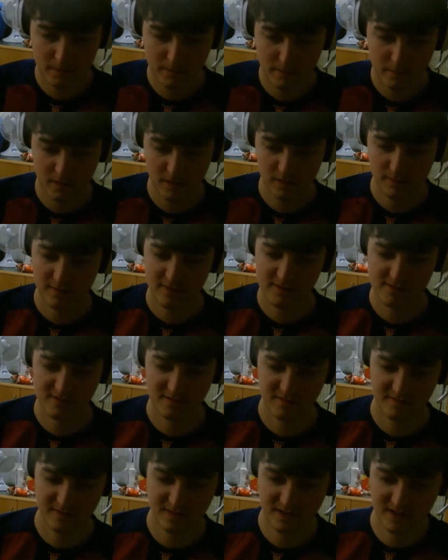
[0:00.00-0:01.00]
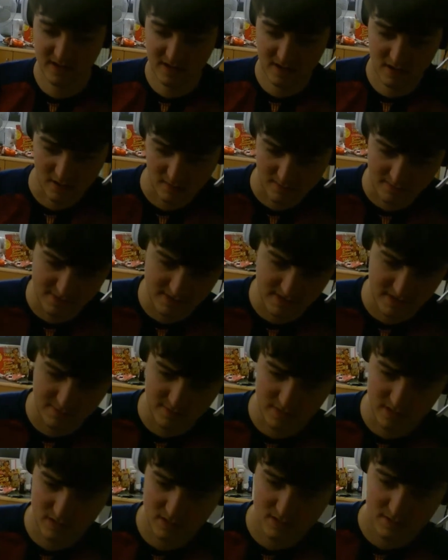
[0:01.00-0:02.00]
Purpose of the income
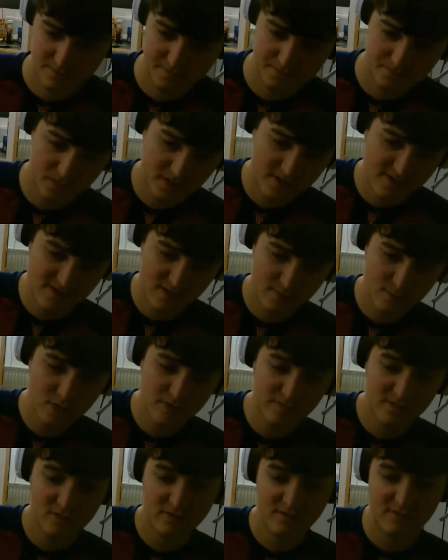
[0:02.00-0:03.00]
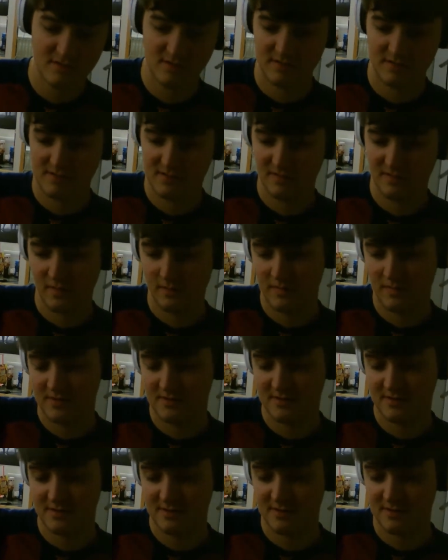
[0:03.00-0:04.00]
statement. Summary of the results of a
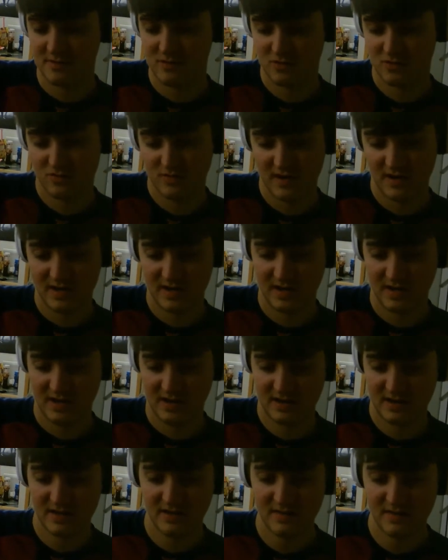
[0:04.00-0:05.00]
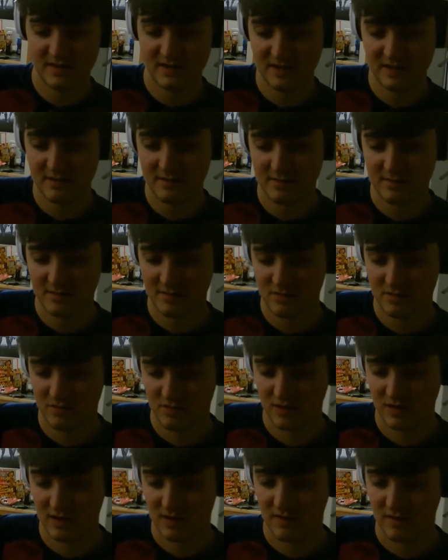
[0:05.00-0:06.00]
business's trading activities
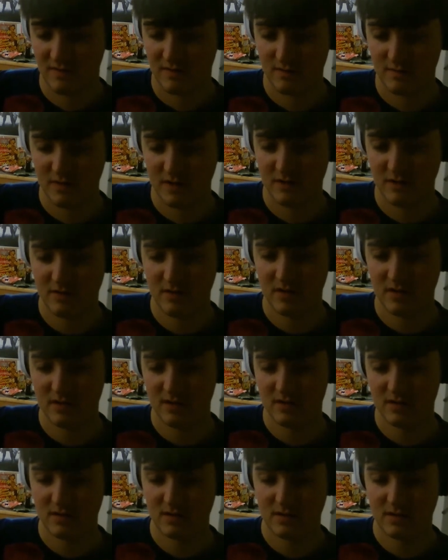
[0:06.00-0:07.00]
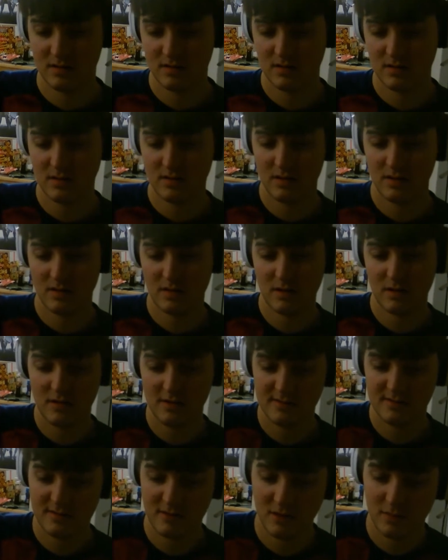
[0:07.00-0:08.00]
during a given period.
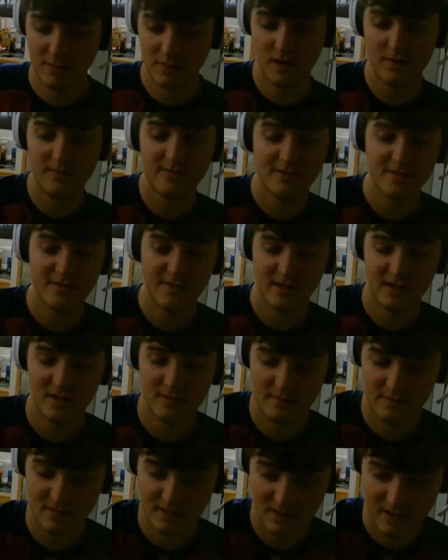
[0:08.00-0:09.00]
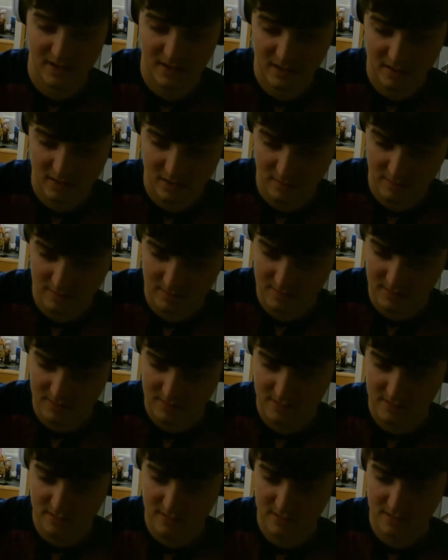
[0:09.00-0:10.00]
So the purpose of income
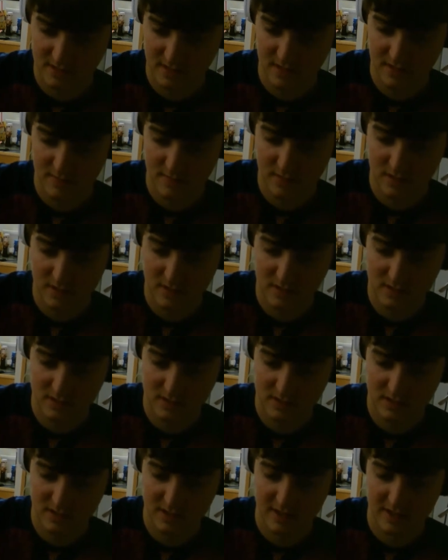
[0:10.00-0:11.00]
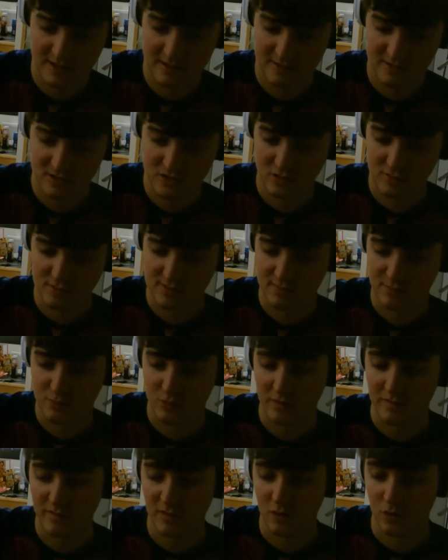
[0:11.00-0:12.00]
statement is it shows the
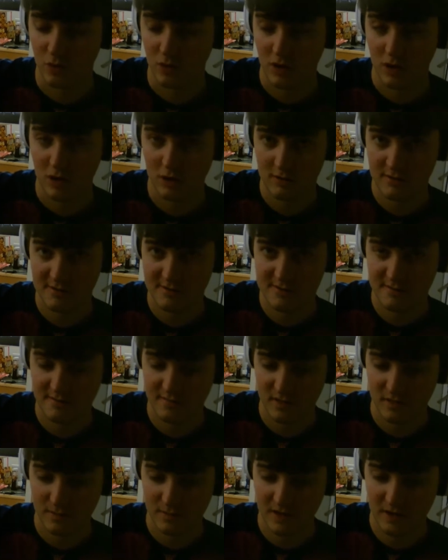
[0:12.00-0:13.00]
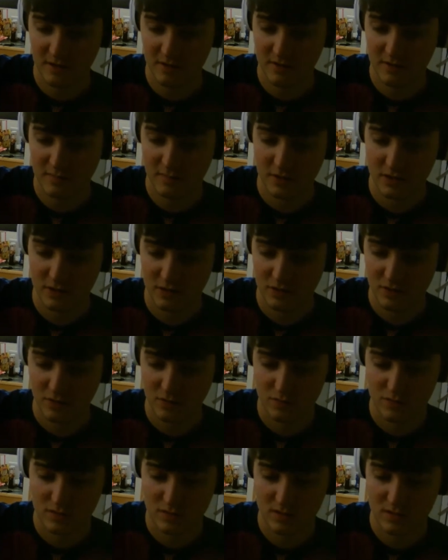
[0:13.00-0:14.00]
profit or loss for the period, but you
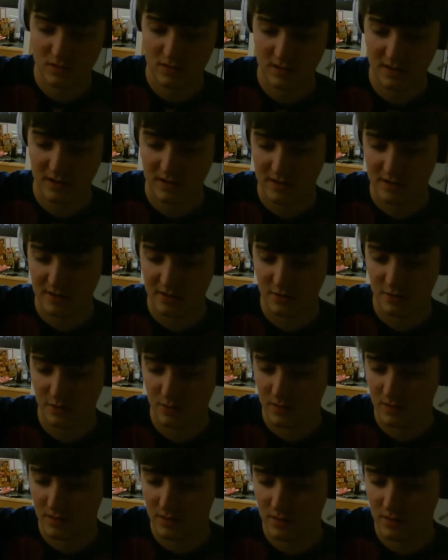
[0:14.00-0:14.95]
don't include